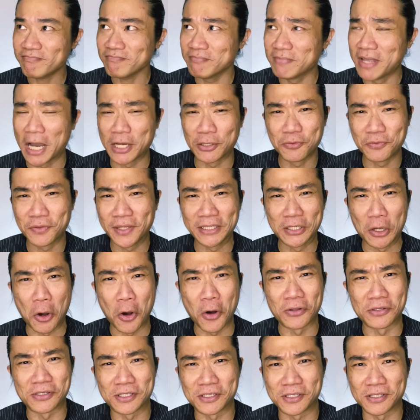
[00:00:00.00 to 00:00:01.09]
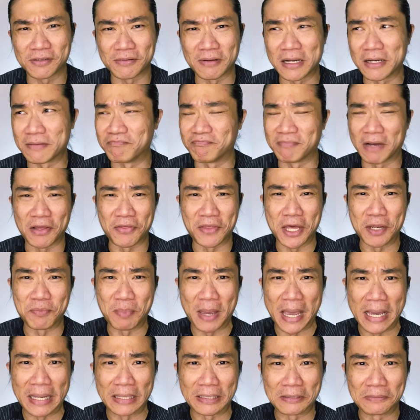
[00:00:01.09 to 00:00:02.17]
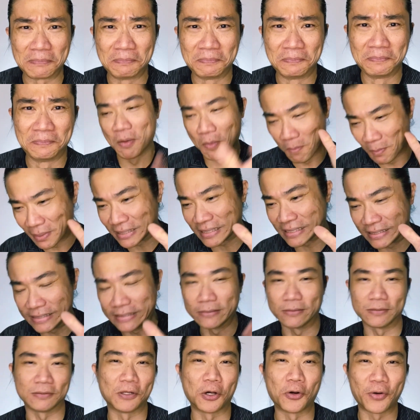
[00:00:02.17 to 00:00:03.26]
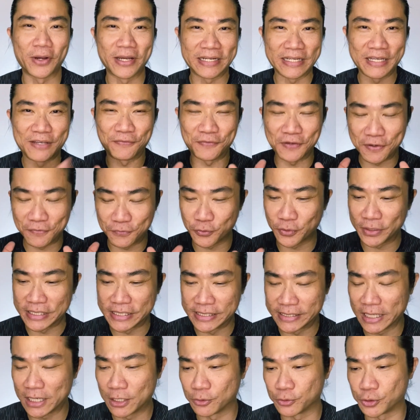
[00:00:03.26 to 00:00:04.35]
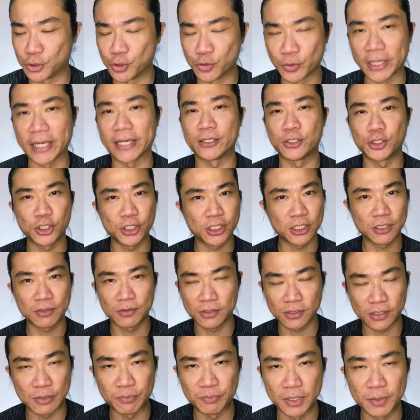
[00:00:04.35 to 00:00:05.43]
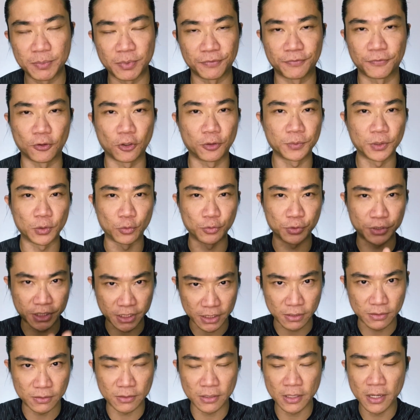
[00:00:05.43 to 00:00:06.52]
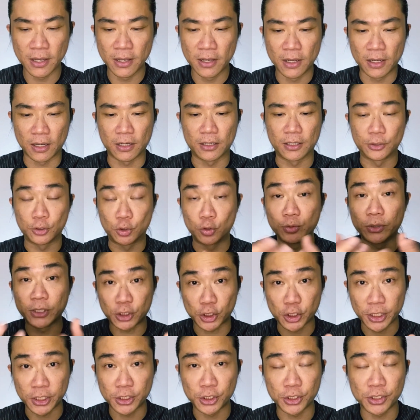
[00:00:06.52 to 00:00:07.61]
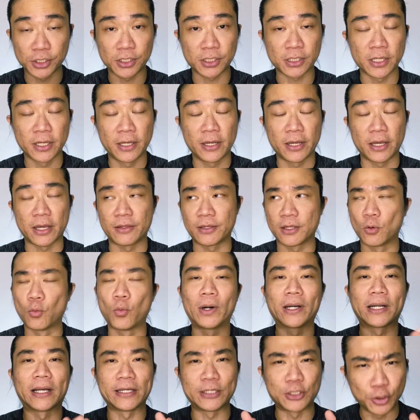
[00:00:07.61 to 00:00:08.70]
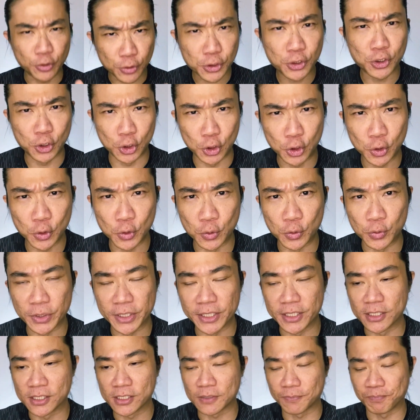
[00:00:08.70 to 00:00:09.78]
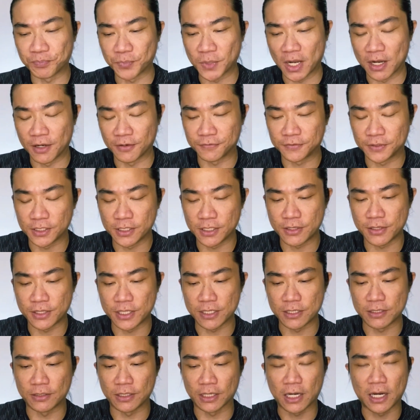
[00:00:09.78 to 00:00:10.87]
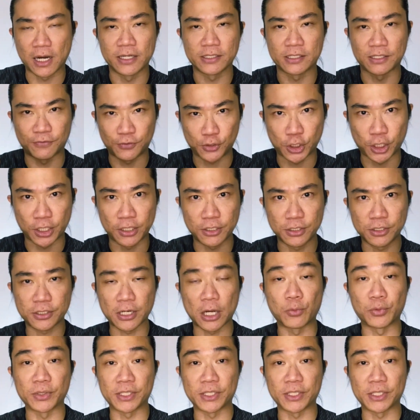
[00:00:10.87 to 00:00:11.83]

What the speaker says: I don't think the odds are that bad. But still, all right, if you're in doubt, you can just simply perform the routine, do the changes, and then what I used to do is, after the cards have changed, I would